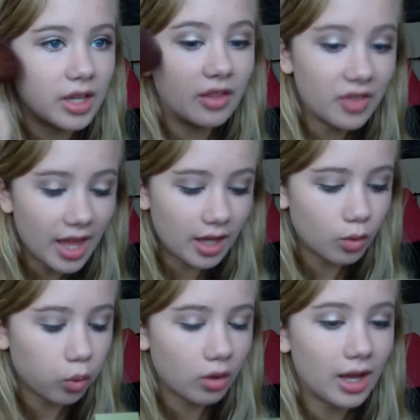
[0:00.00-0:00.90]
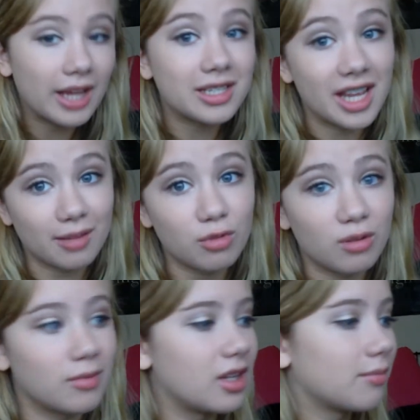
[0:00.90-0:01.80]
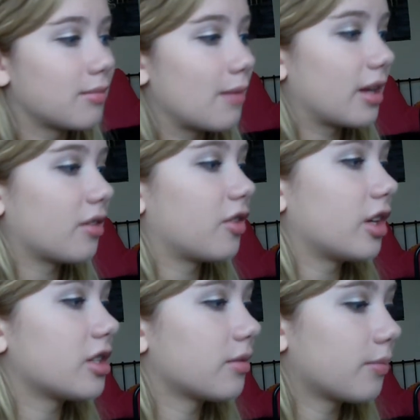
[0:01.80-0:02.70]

And then I take Moonbeam by Benefit